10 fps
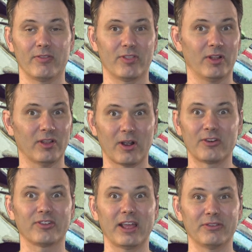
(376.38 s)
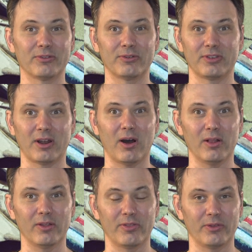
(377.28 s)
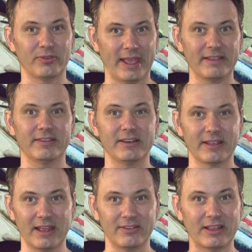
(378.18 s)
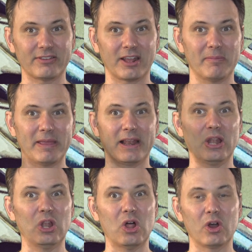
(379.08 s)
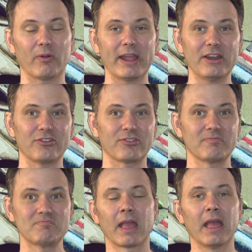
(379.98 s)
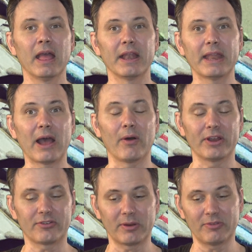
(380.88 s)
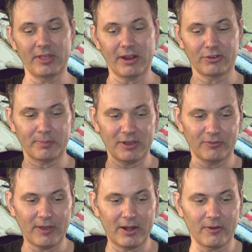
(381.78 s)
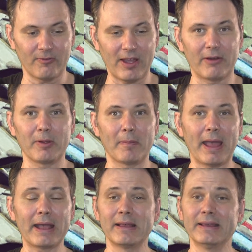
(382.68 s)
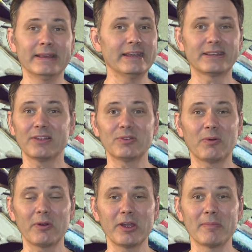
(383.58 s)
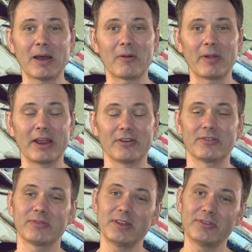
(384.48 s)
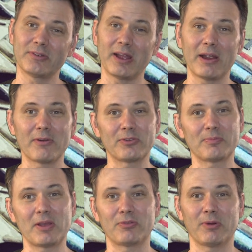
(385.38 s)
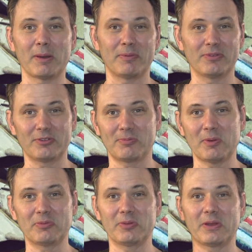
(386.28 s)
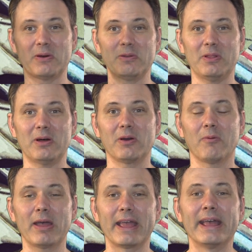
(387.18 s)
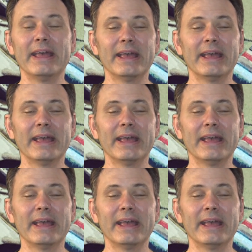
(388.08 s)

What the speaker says: The large lasers and all of those AC10s, that's going to be at long range. Now, in terms of the aerospace fighter firing back, it doesn't worry about range. These are aerospace weapons. They're supposed to go a long way.